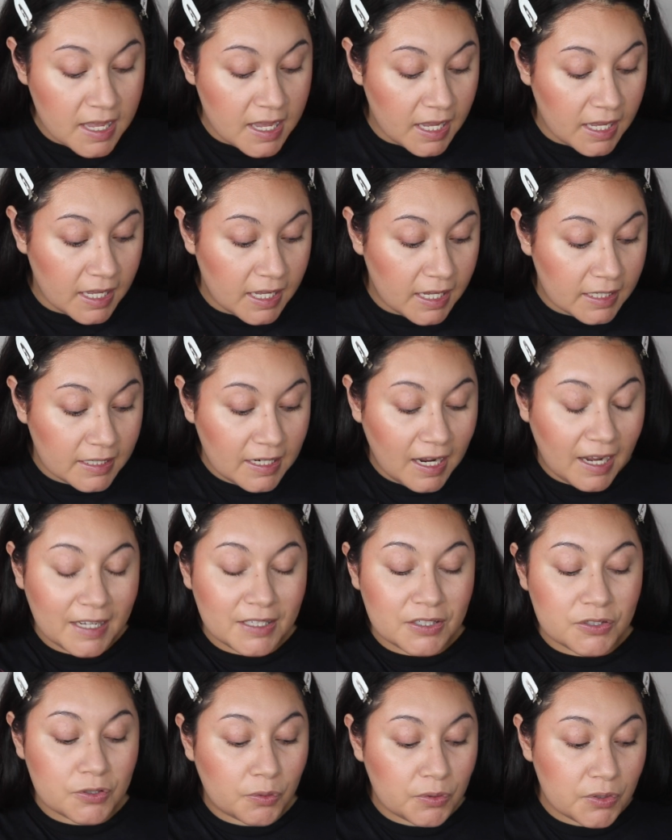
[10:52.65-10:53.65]
And I
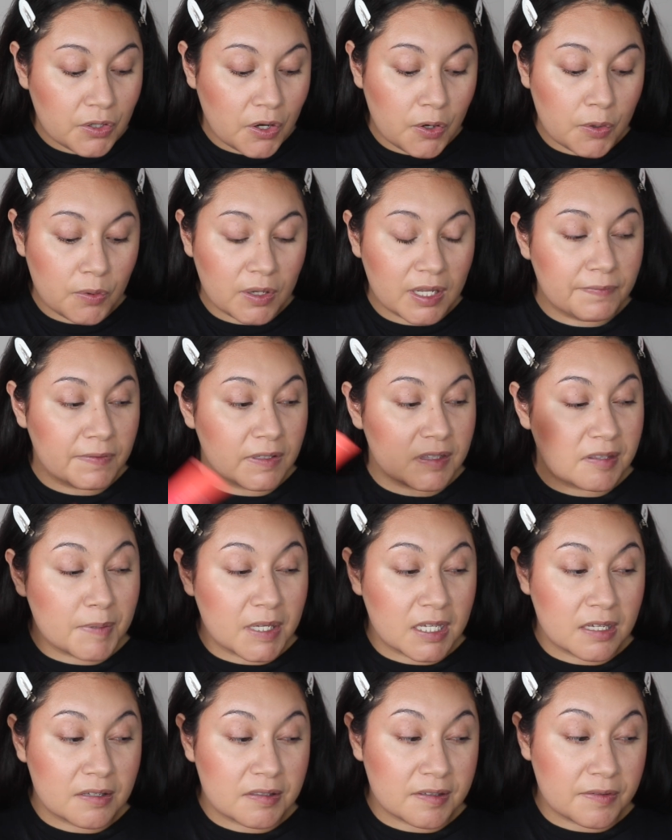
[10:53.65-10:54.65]
don't know if it's
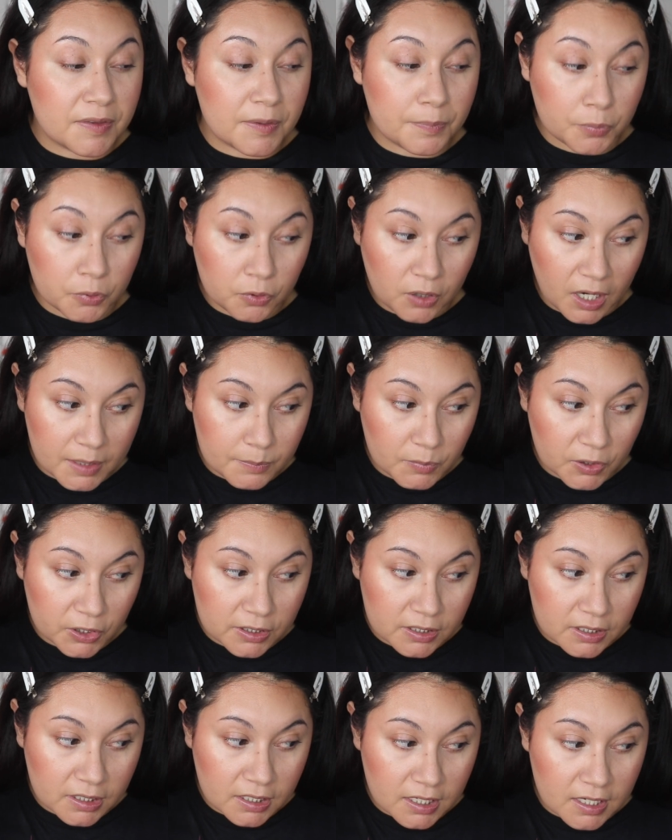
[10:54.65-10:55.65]
because of the
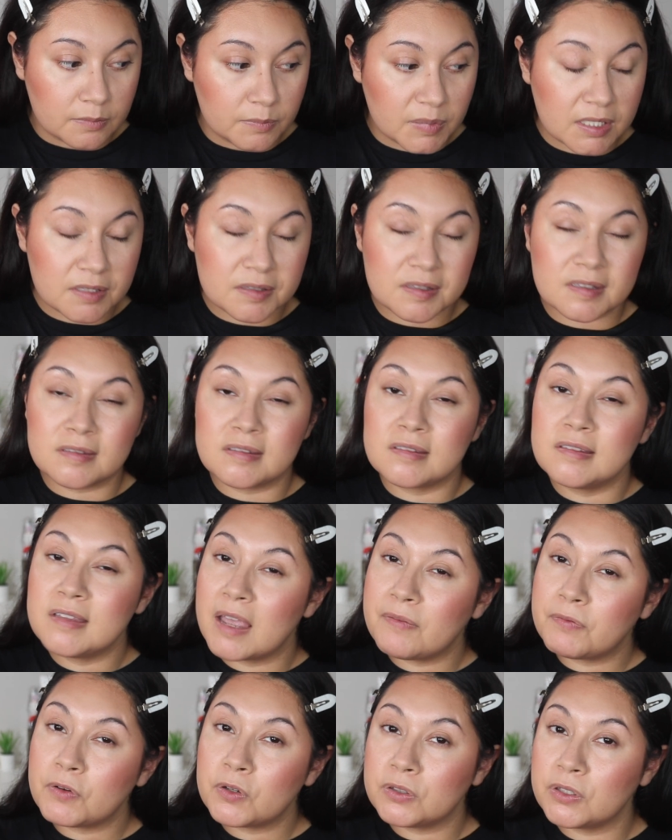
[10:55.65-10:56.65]
primer, because it's
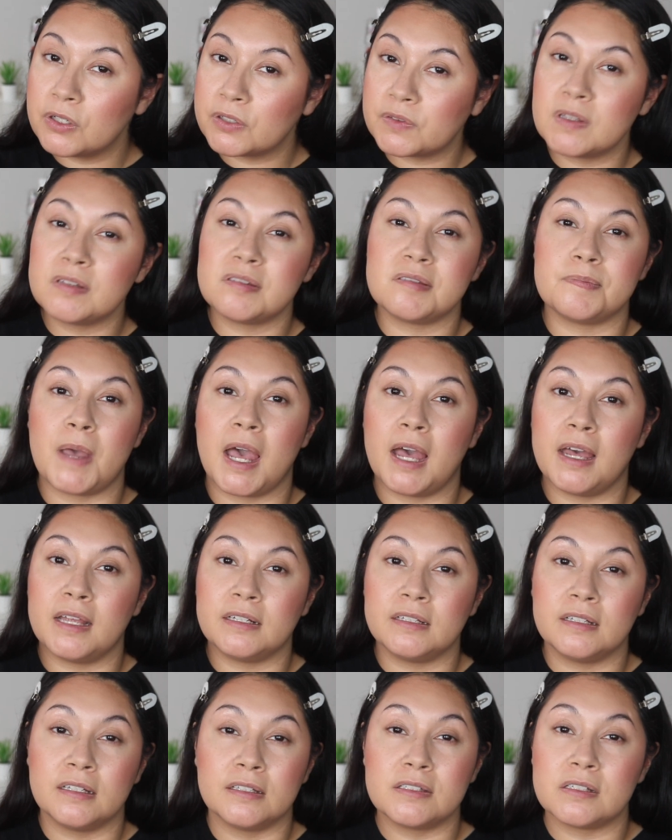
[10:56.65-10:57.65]
never looked this bad
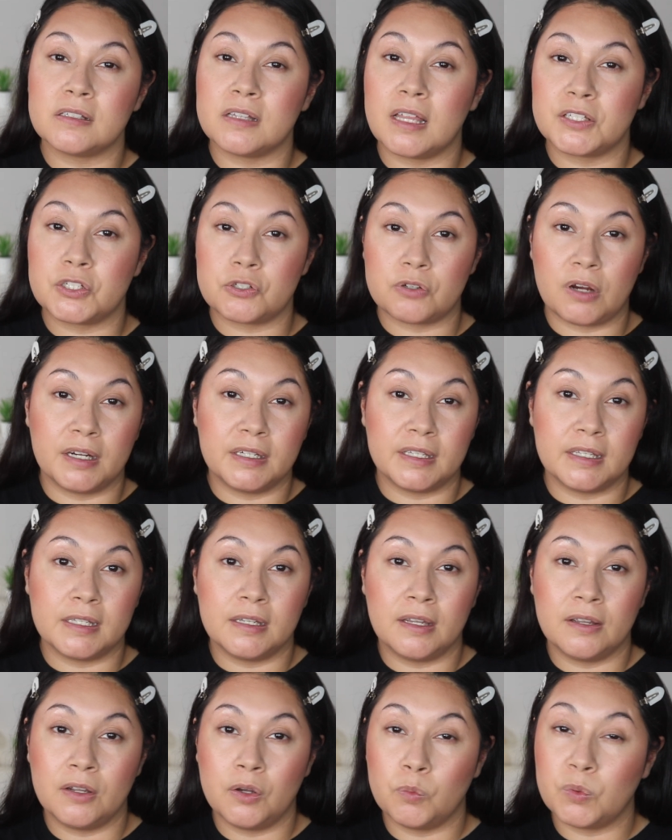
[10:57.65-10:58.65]
until I tried it
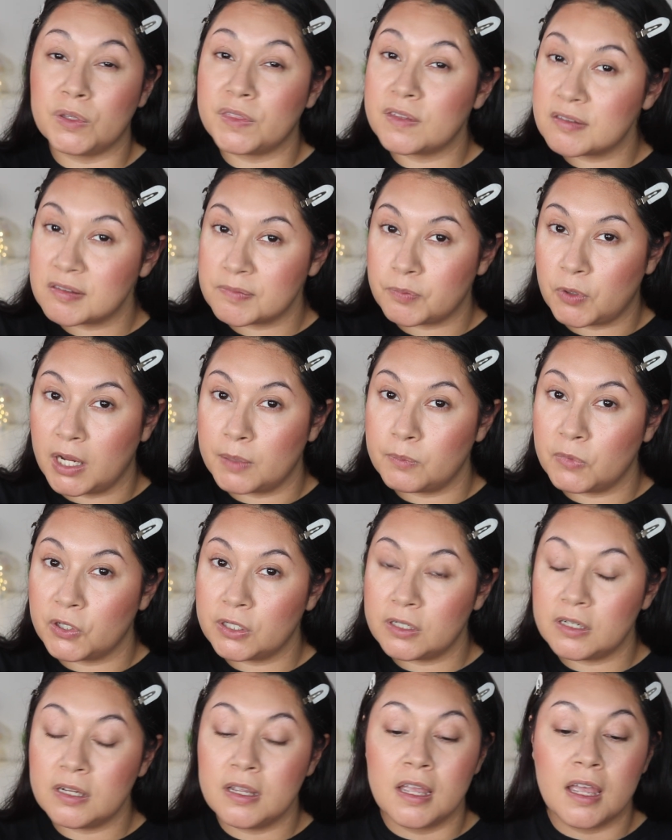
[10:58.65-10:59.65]
with this
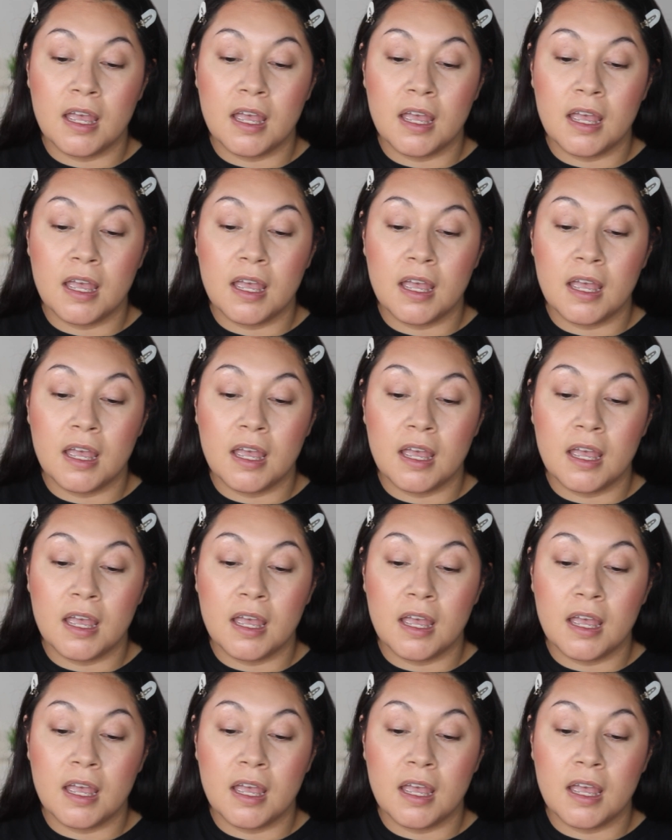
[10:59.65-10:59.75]
primer.